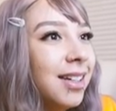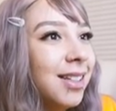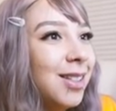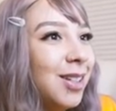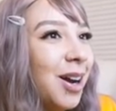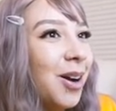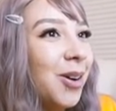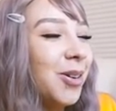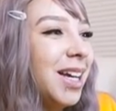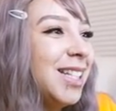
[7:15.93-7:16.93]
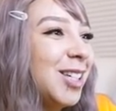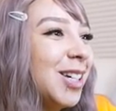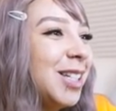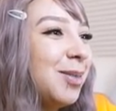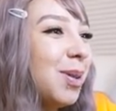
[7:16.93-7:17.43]
So it's
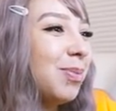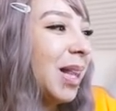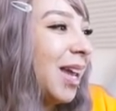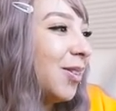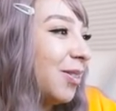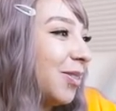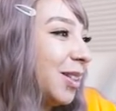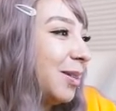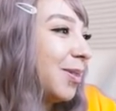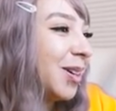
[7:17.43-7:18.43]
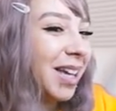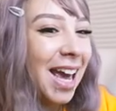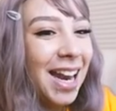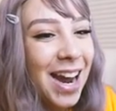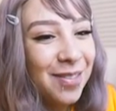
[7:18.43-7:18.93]
good to be playing with Filippo
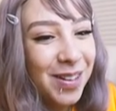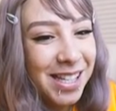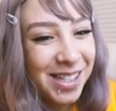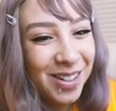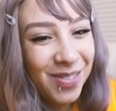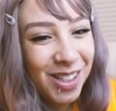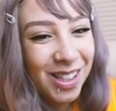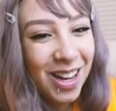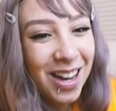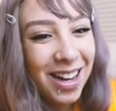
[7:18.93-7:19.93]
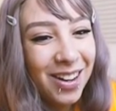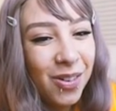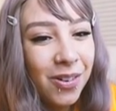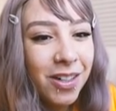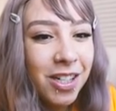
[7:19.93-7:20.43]
again. I missed him a lot.
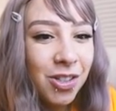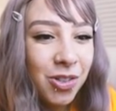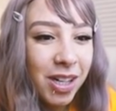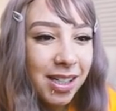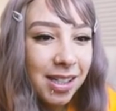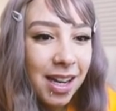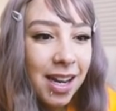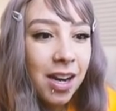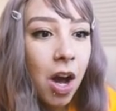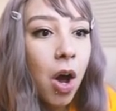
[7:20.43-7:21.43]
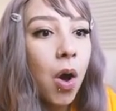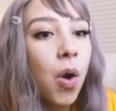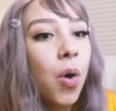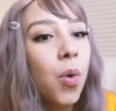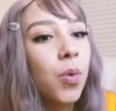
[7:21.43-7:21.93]
What were his traits again?
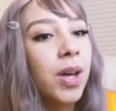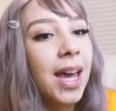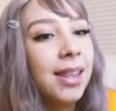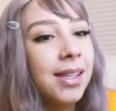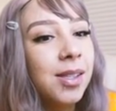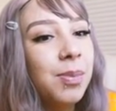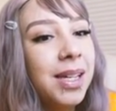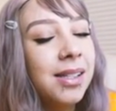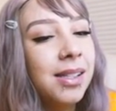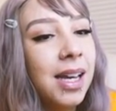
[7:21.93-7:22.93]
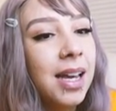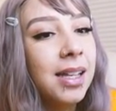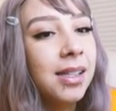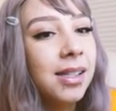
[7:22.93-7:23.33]
Oh, okay, this makes sense.